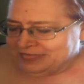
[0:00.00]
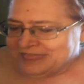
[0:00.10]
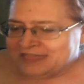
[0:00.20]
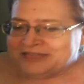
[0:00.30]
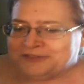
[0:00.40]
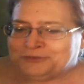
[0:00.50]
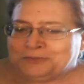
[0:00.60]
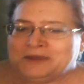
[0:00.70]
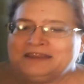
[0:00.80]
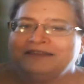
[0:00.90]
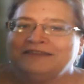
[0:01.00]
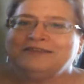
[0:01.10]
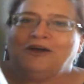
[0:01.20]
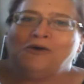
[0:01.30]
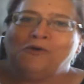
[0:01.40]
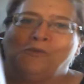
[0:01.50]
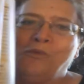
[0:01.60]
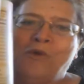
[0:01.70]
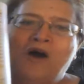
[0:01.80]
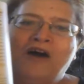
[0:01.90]
Then this one is
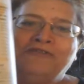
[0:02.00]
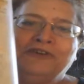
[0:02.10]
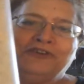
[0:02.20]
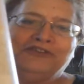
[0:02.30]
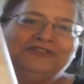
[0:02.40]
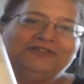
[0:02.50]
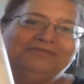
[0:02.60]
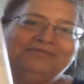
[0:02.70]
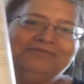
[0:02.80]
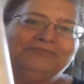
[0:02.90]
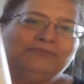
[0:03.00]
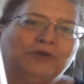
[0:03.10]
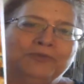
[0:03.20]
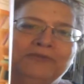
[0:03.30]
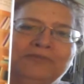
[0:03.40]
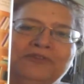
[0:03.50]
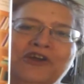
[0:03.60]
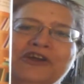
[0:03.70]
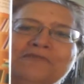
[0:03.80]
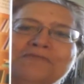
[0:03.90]
Waffles. Oops,
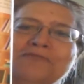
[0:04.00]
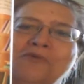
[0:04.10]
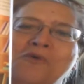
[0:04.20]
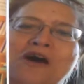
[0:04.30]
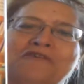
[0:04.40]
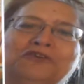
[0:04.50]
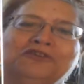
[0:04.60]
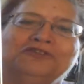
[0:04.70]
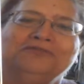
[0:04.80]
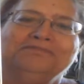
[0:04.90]
sorry. Waffles.